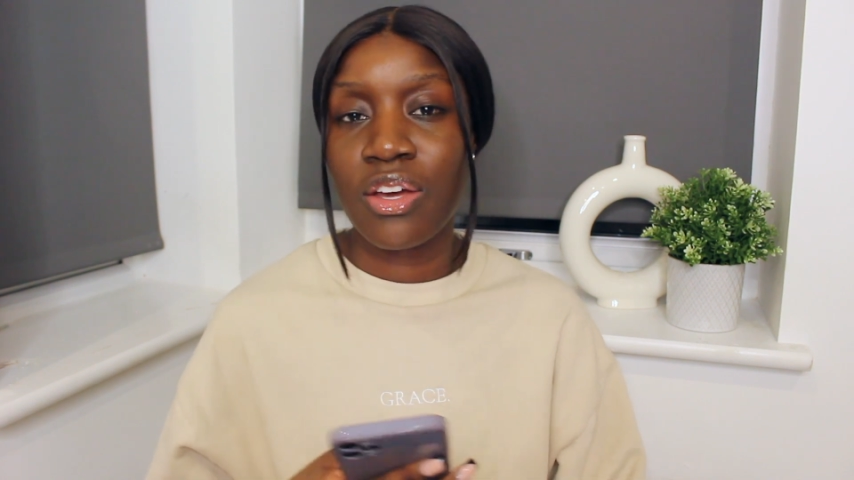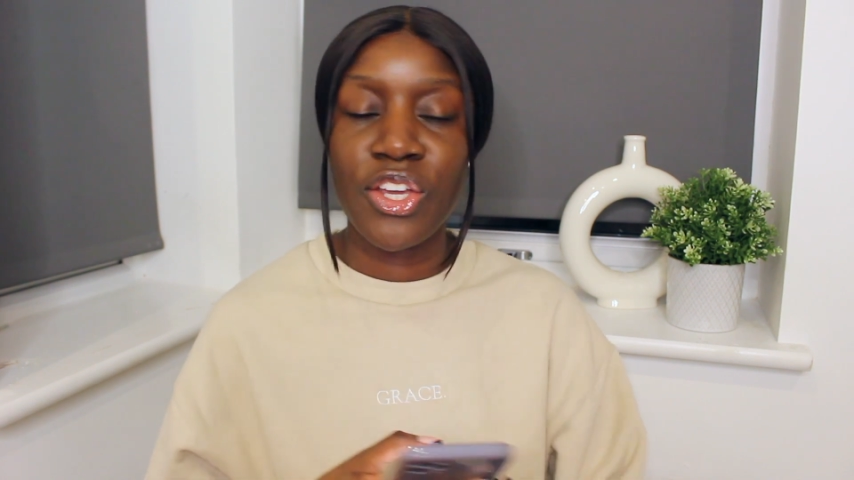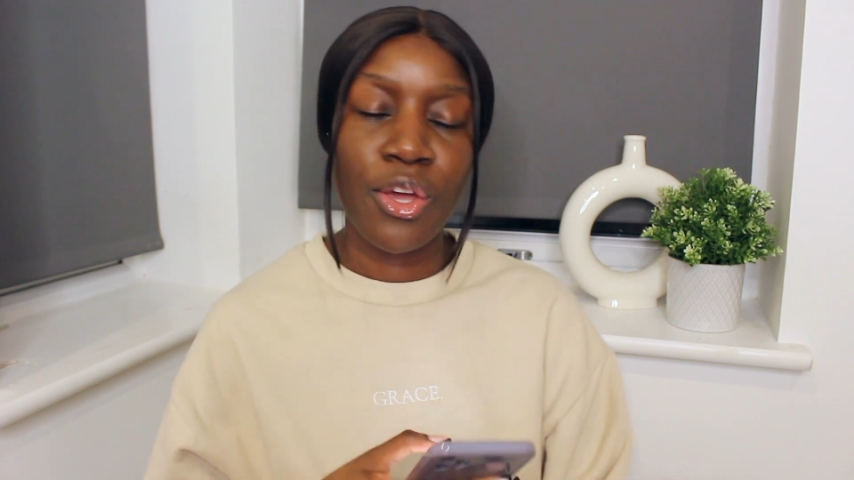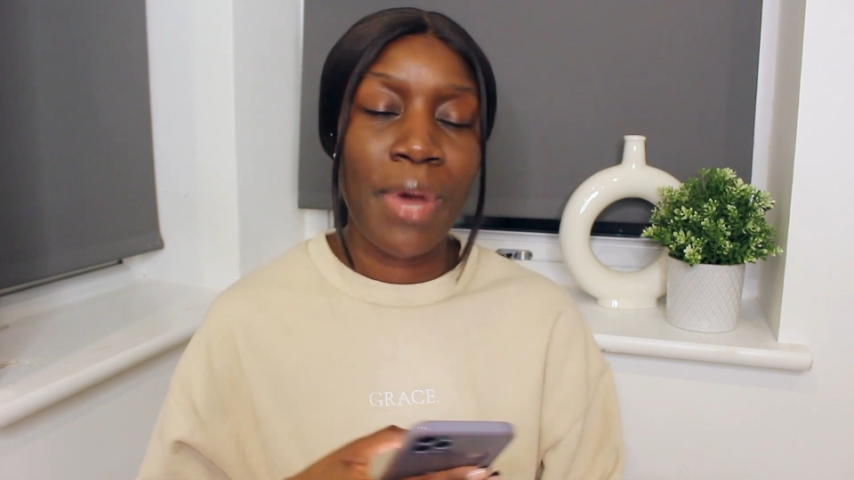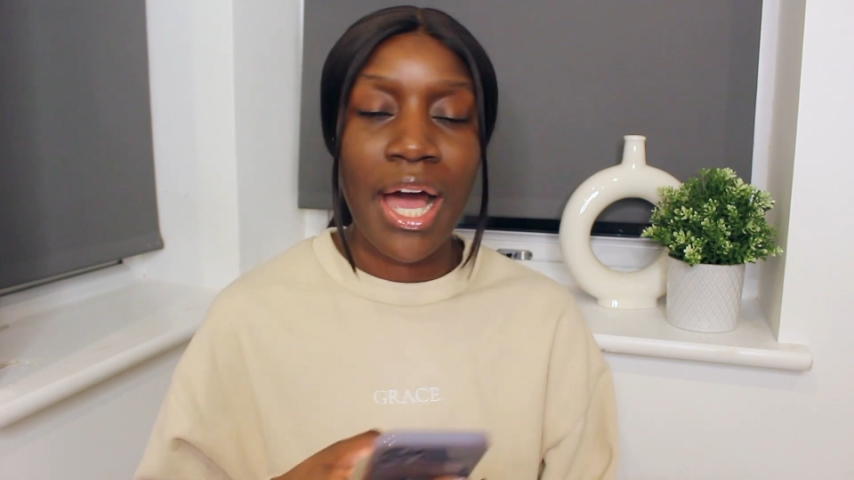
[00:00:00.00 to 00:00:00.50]
You
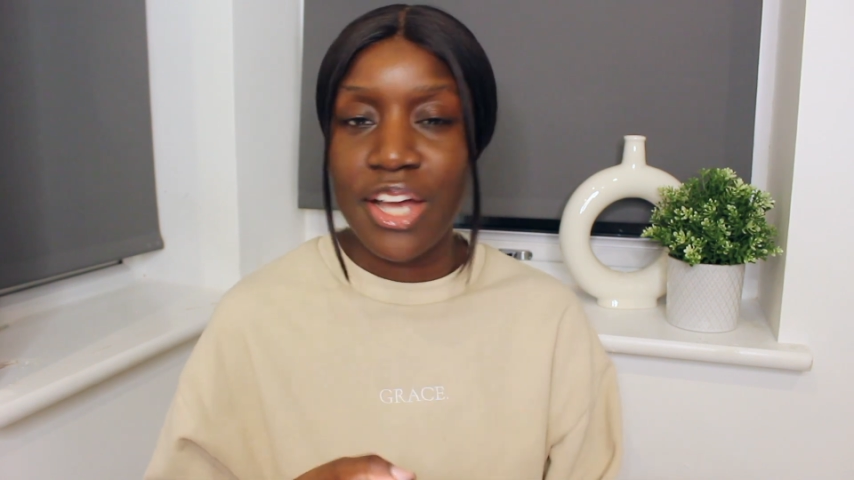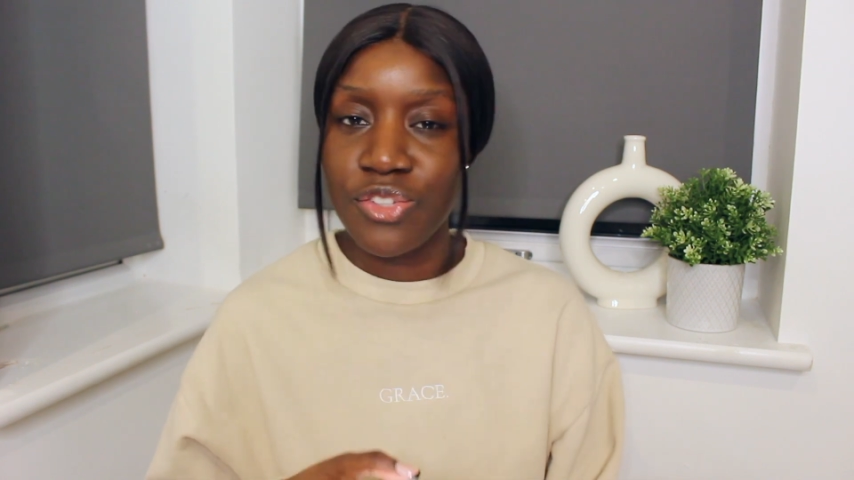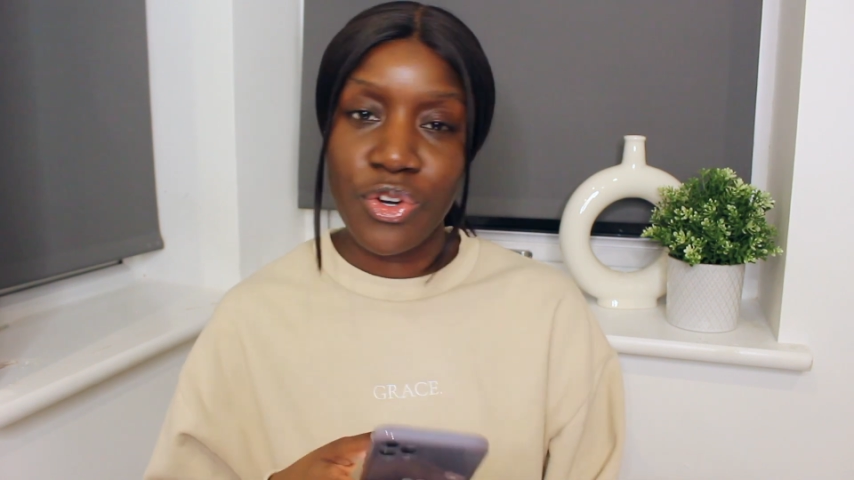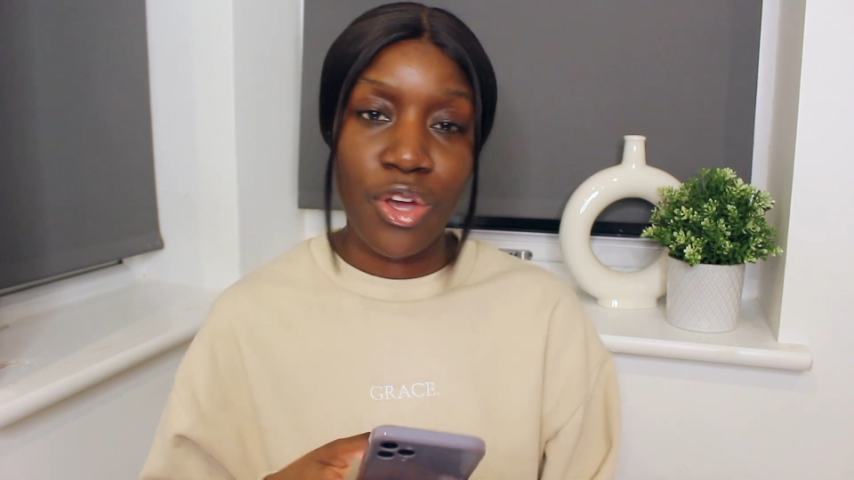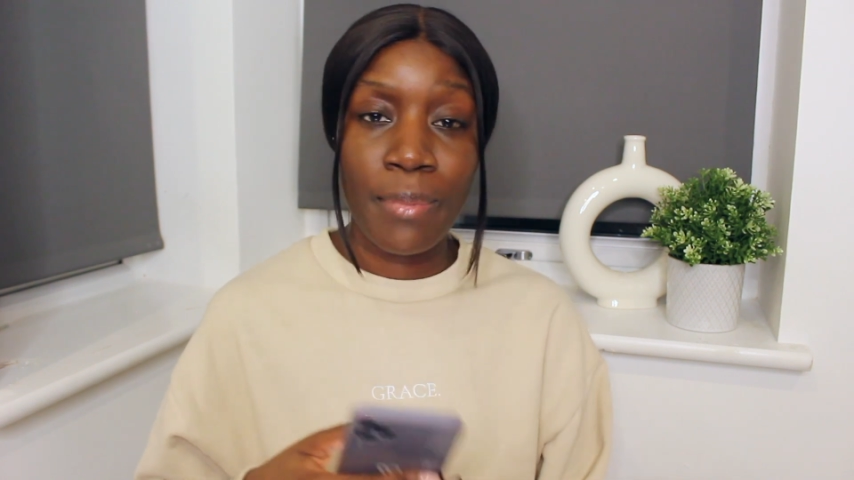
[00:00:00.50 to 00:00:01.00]
know, my eyes
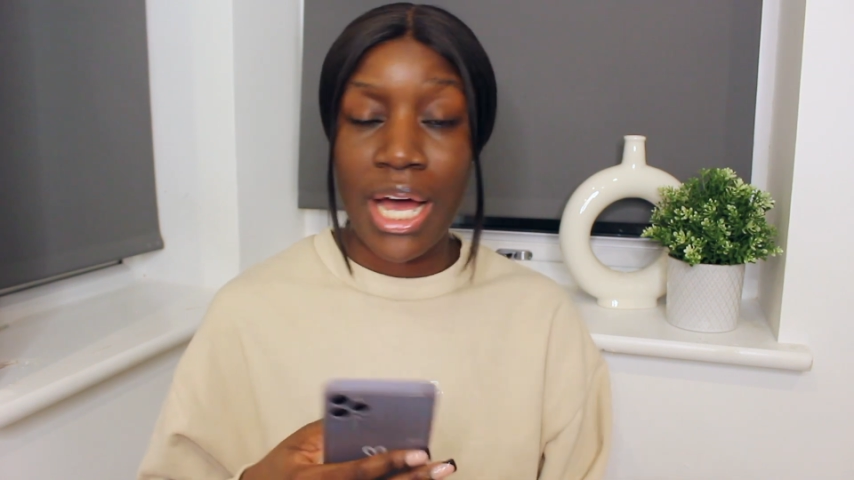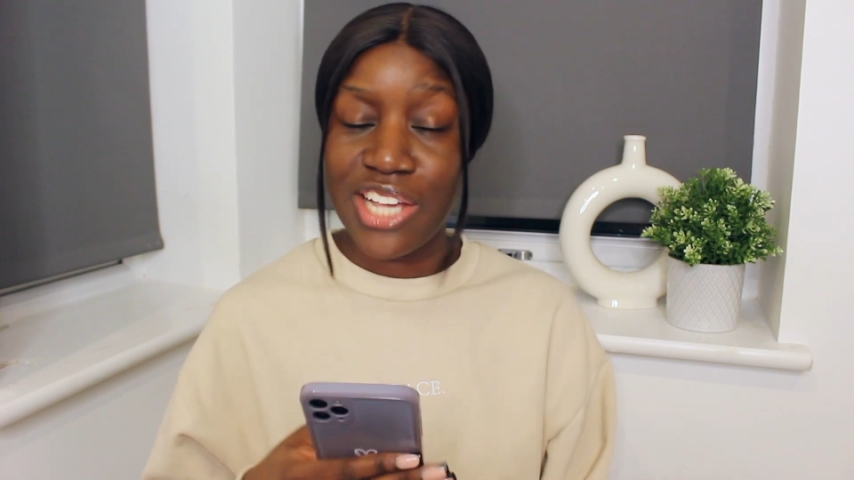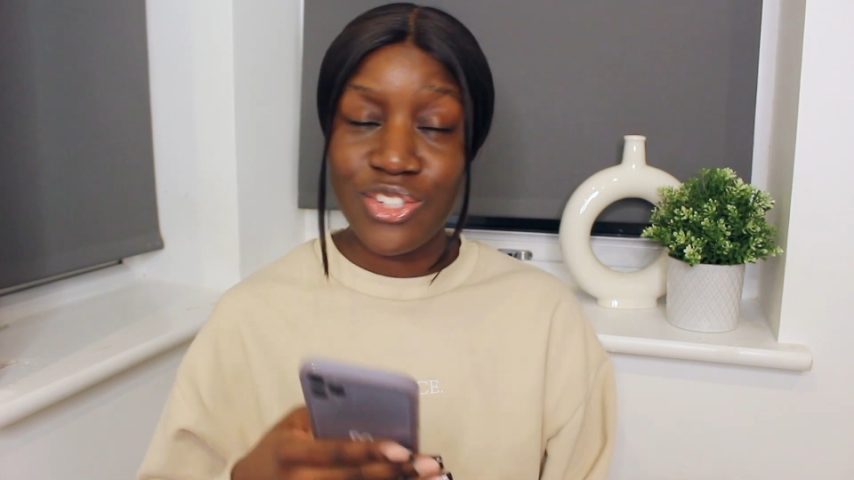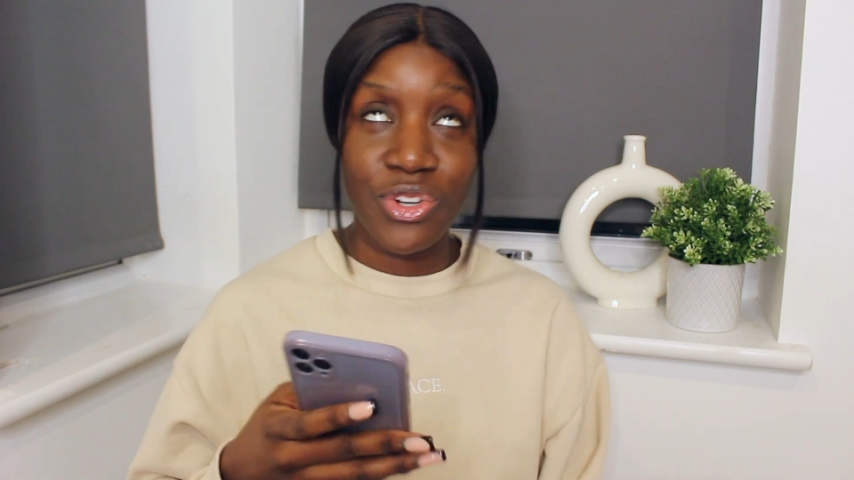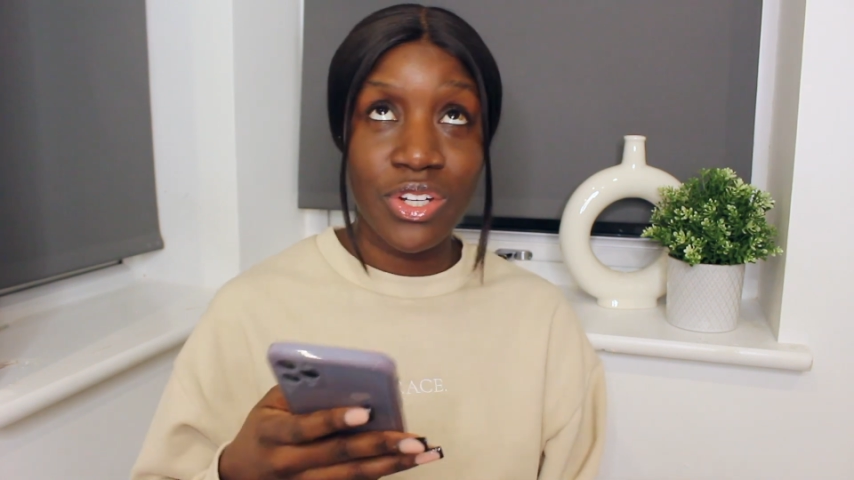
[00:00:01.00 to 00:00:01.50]
are on her, my
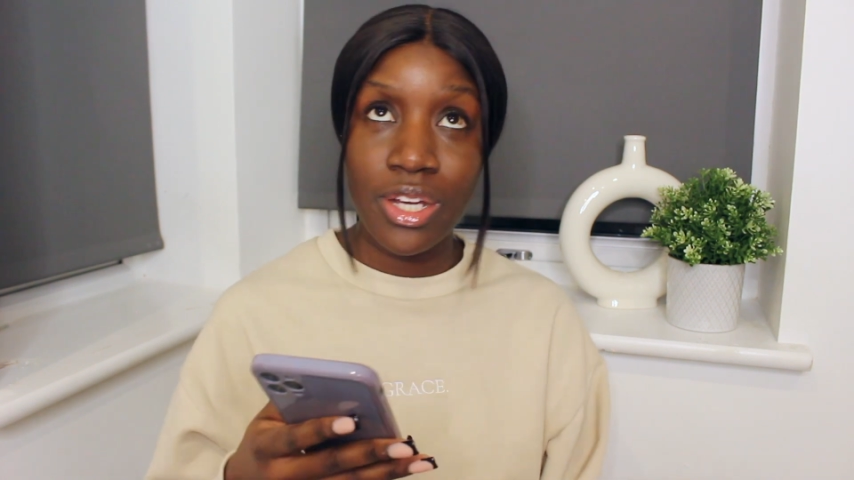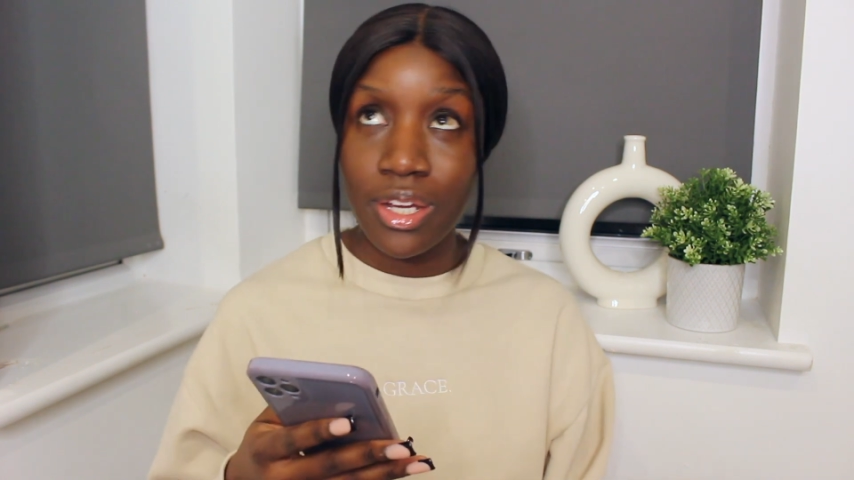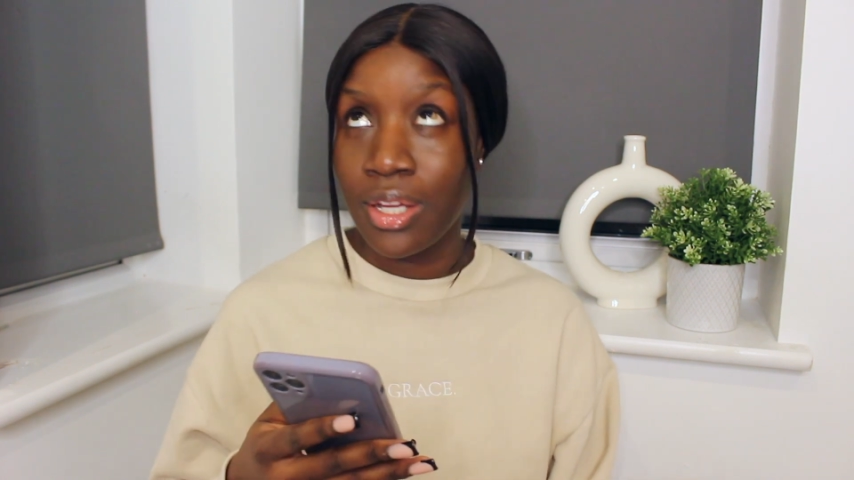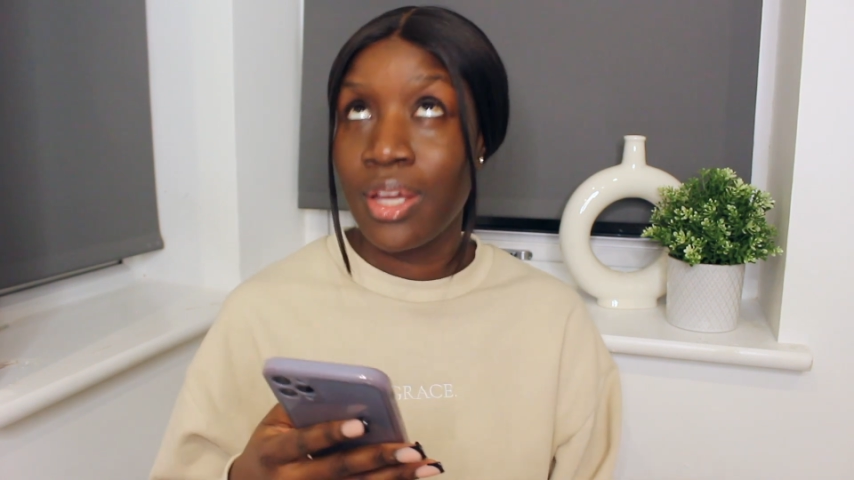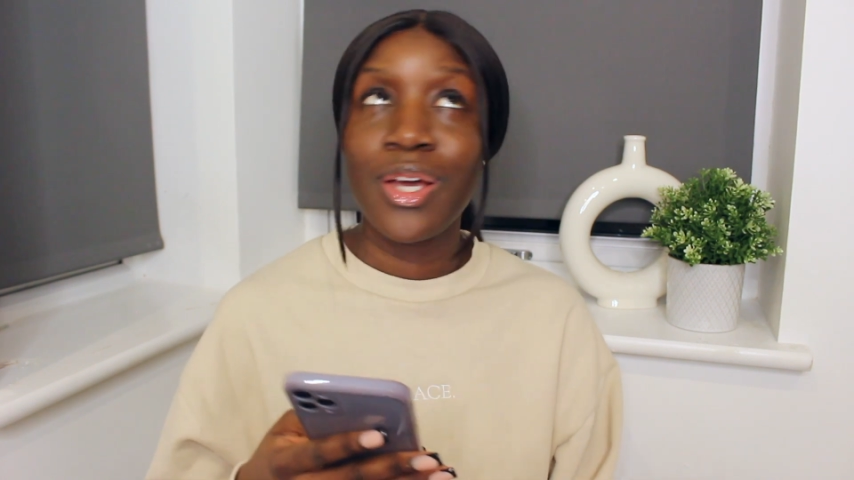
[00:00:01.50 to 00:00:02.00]
eyes are on her.